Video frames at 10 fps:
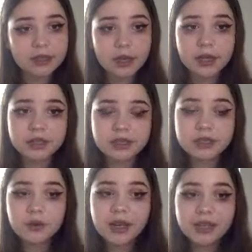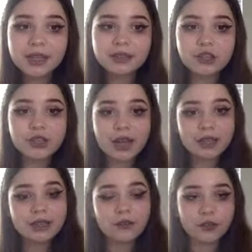So this is why genetic
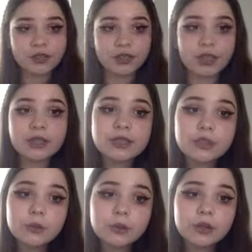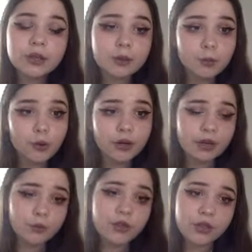diversity is super important
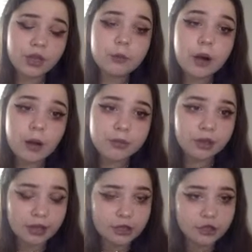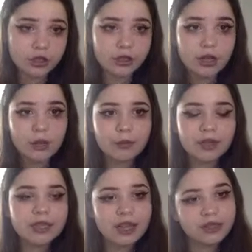within a population, because
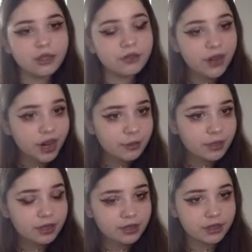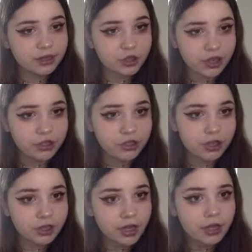as your environment is
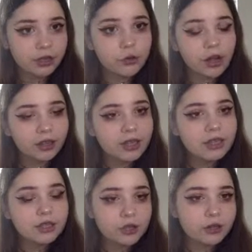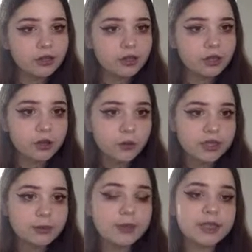changing, you at least know that there are going to
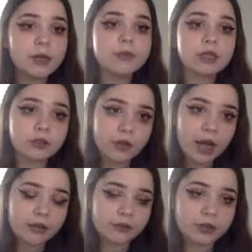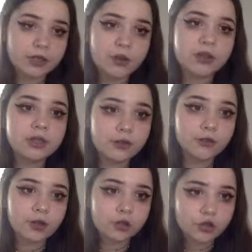be some survivors with
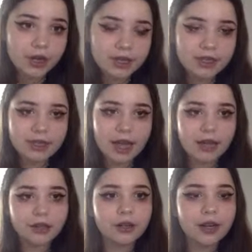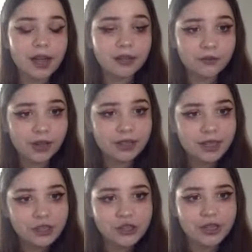different traits that are
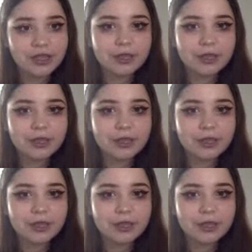advantageous.